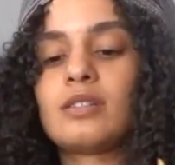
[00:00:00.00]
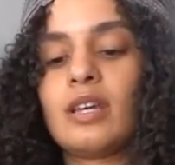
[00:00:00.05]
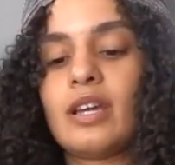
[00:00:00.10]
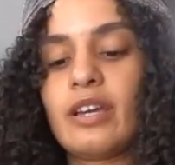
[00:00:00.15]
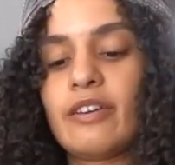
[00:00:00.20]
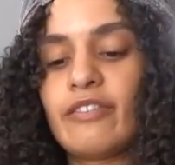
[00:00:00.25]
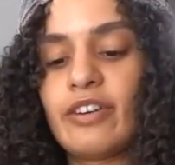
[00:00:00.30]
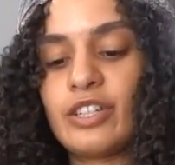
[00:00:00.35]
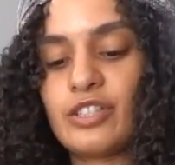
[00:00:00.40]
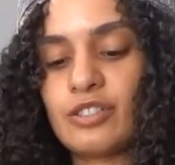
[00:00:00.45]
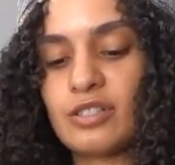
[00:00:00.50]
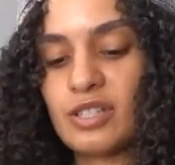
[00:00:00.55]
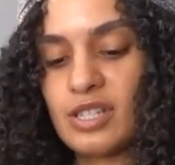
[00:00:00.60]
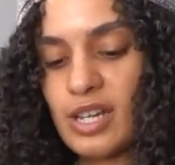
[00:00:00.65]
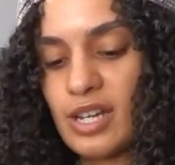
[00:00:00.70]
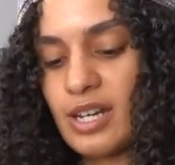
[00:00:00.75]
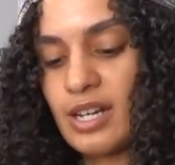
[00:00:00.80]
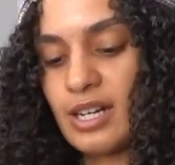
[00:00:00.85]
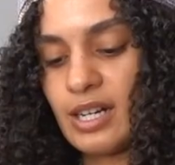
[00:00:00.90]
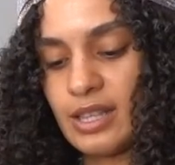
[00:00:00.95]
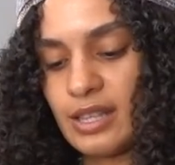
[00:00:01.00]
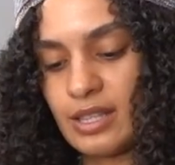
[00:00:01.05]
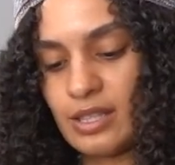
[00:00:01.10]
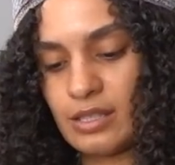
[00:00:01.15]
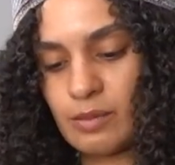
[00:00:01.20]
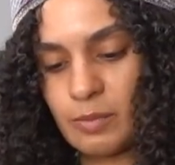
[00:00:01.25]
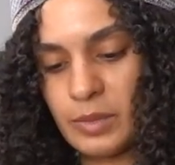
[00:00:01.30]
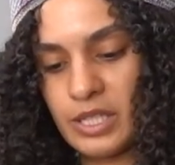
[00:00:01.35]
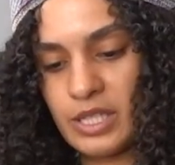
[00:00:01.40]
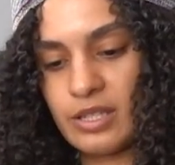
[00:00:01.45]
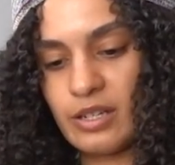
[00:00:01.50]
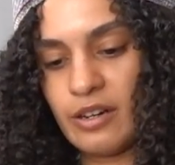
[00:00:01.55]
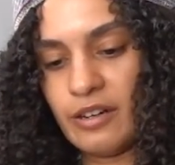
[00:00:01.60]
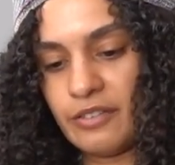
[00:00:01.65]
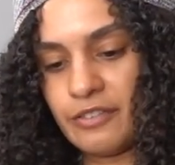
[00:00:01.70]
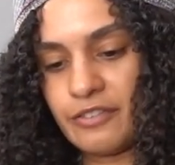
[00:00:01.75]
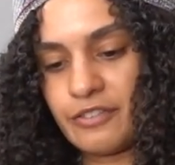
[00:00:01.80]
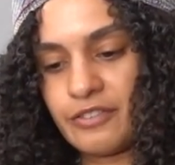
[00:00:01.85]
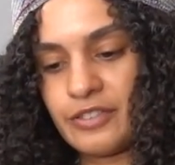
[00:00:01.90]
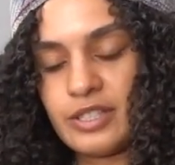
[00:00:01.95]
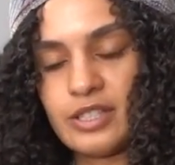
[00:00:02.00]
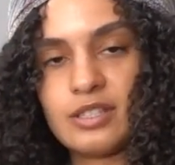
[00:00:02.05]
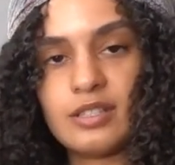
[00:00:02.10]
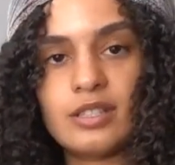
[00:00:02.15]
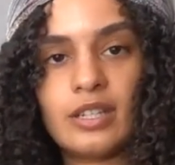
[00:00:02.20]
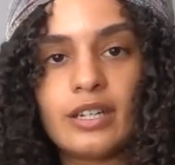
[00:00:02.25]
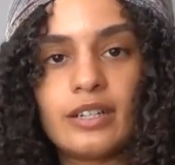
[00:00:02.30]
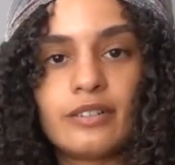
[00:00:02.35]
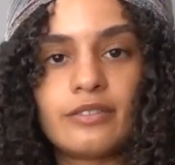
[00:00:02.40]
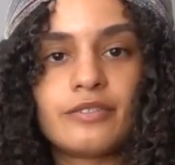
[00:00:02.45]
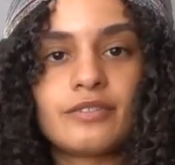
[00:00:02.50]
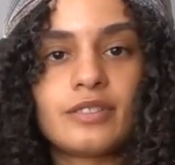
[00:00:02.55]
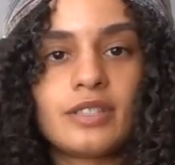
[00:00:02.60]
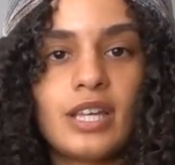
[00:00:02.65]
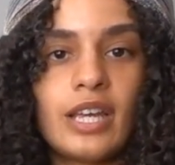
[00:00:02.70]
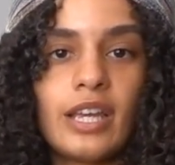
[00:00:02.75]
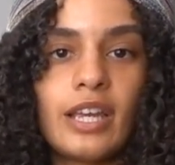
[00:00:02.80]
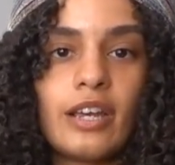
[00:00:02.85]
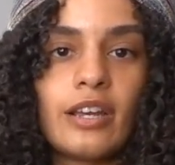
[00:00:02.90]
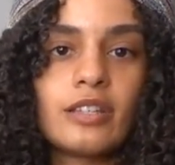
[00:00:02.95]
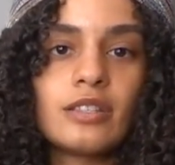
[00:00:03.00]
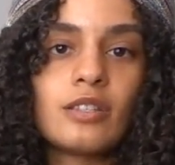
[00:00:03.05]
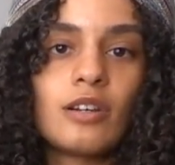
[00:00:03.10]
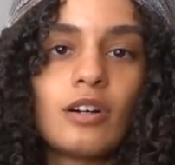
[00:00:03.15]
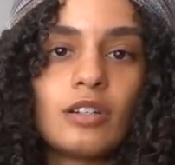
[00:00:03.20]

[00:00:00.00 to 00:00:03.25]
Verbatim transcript: thing if I just like cut this myself instead of taking it to